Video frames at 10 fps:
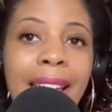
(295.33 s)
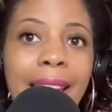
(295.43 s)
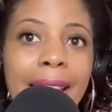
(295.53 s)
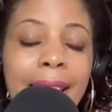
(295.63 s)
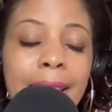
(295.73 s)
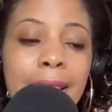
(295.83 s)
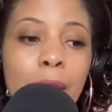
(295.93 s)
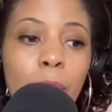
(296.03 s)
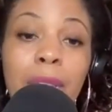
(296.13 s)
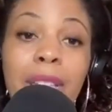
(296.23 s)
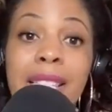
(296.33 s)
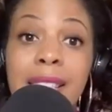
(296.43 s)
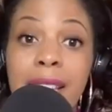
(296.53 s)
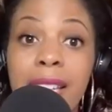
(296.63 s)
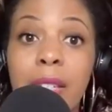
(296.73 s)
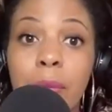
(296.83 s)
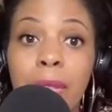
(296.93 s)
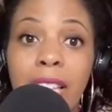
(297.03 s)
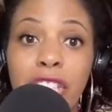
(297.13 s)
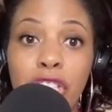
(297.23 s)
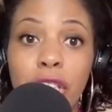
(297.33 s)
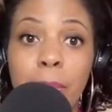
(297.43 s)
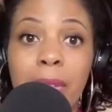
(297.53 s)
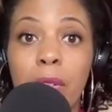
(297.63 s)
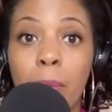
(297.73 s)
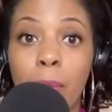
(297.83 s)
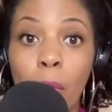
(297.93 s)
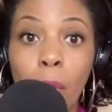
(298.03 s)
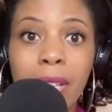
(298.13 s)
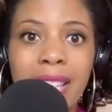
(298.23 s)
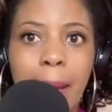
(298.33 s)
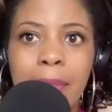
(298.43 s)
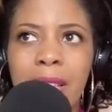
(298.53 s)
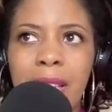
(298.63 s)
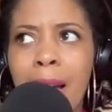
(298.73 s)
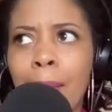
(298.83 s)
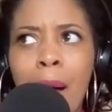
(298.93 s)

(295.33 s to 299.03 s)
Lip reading: and really studied relationships a little more, tapped in.